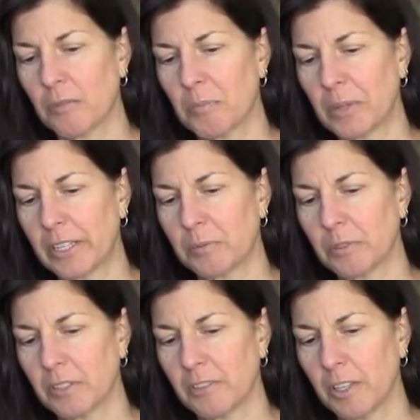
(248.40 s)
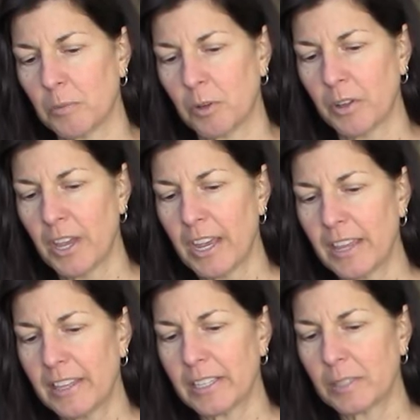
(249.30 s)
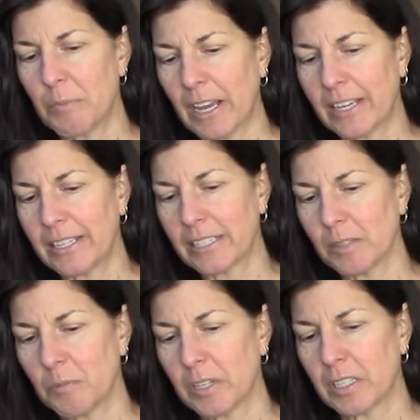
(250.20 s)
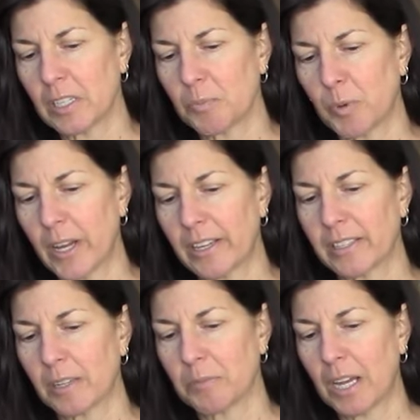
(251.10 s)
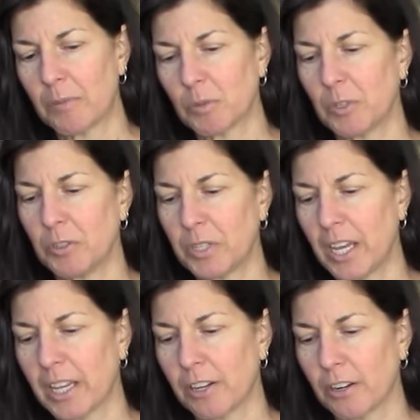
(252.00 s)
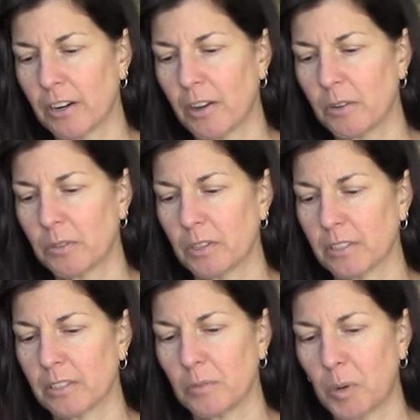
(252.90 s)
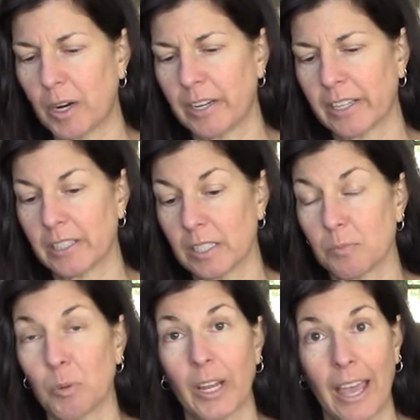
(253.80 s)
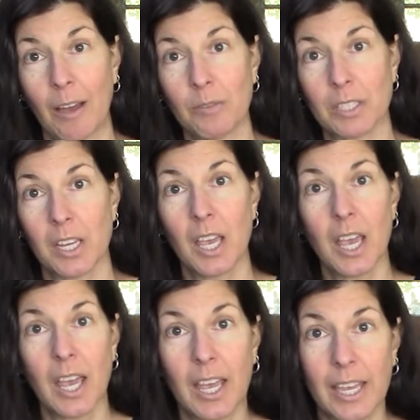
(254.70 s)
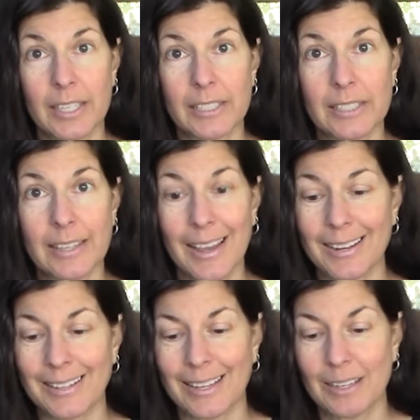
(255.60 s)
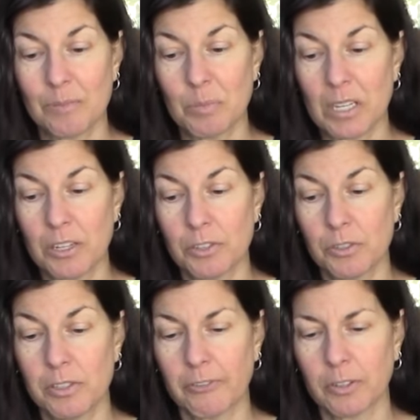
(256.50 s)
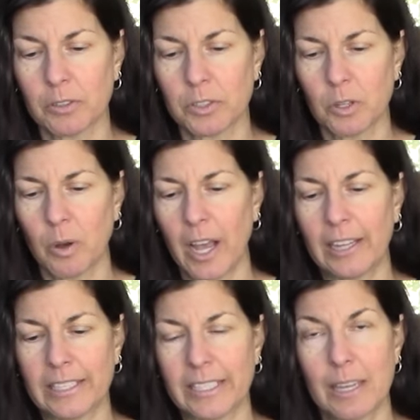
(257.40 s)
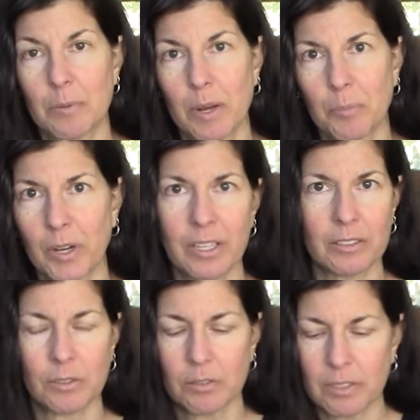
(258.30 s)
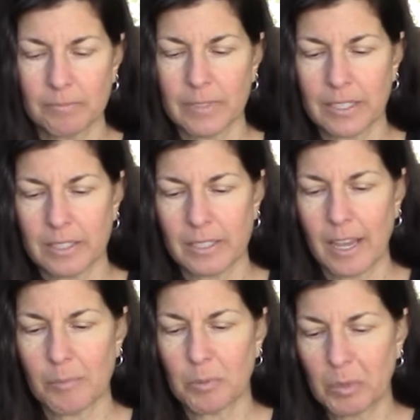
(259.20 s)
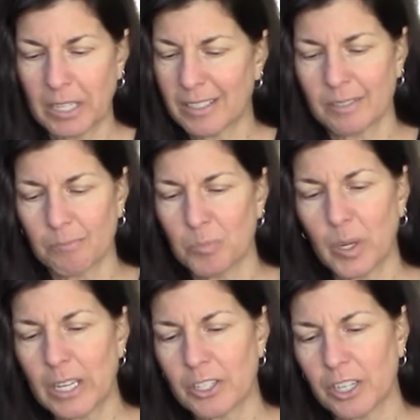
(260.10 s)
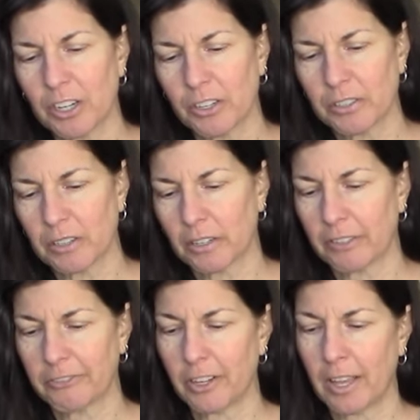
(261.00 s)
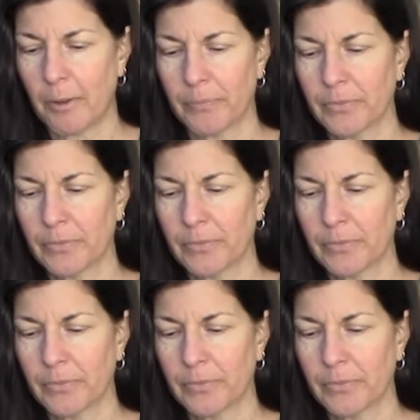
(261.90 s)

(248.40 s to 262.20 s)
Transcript: replacements available. This mechanism is a spring, and sometimes when you take your hose nozzle apart, it can spring out, and that can be difficult. So I like to keep it upright so that it, that doesn't happen, but it's pretty secure. It's not gonna fall out.